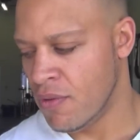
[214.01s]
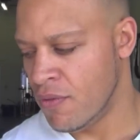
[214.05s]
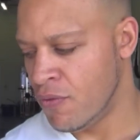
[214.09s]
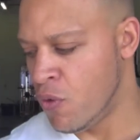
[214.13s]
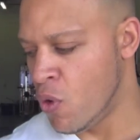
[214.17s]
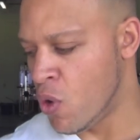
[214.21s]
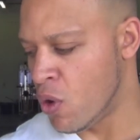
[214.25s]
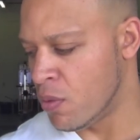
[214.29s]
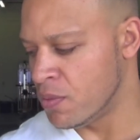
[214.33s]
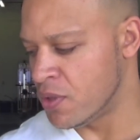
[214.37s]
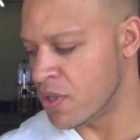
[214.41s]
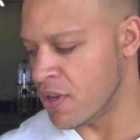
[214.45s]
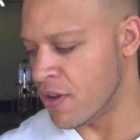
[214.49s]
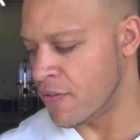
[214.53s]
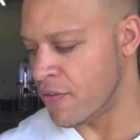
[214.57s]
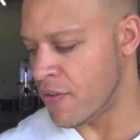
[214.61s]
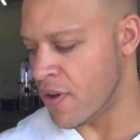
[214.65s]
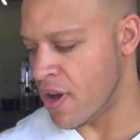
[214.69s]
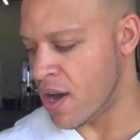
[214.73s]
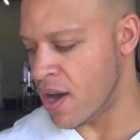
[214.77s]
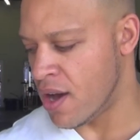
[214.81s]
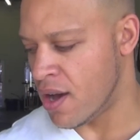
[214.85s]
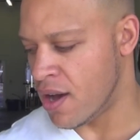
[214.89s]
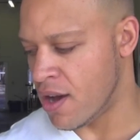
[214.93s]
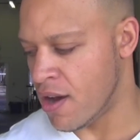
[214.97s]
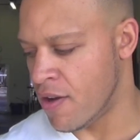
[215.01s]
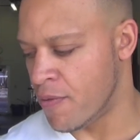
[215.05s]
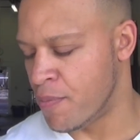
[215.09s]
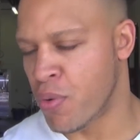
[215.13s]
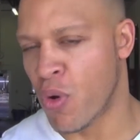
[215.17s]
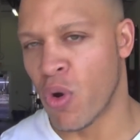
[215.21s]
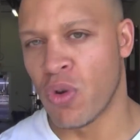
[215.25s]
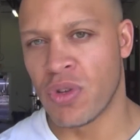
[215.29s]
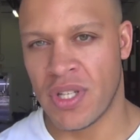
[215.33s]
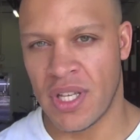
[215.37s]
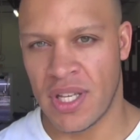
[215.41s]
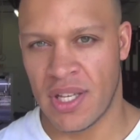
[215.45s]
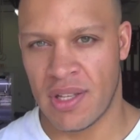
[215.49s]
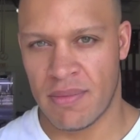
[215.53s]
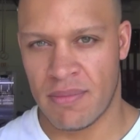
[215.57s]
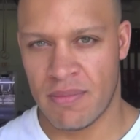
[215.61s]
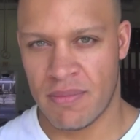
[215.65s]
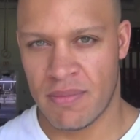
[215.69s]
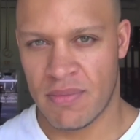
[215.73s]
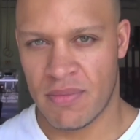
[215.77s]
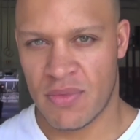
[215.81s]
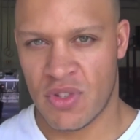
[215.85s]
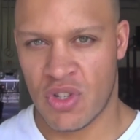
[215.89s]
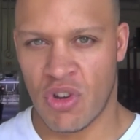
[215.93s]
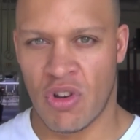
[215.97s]
forms of, uh, of protein.
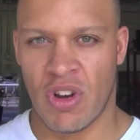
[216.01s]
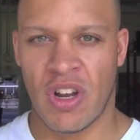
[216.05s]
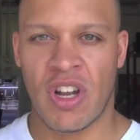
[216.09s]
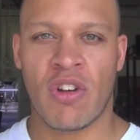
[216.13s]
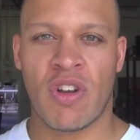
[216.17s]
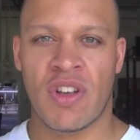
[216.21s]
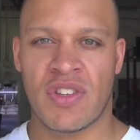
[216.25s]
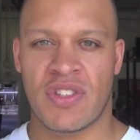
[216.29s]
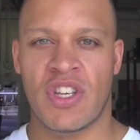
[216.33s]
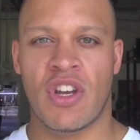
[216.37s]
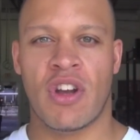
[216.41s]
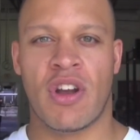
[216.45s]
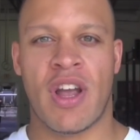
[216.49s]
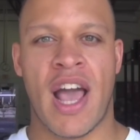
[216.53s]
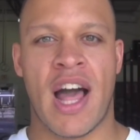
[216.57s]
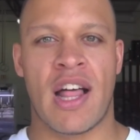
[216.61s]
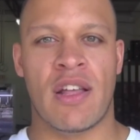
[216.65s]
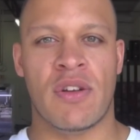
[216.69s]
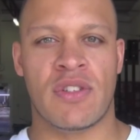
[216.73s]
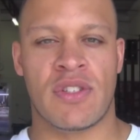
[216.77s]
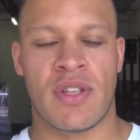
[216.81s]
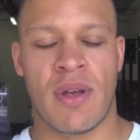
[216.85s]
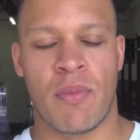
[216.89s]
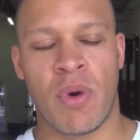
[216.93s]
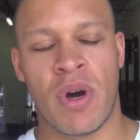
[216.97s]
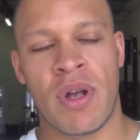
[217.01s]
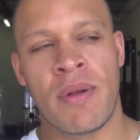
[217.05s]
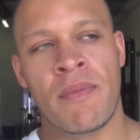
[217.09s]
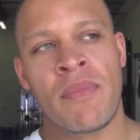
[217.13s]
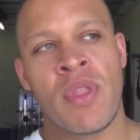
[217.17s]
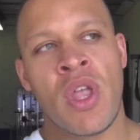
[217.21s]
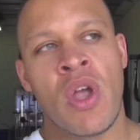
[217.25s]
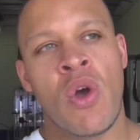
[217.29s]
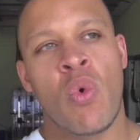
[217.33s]
So you're increasing your calories somewhat.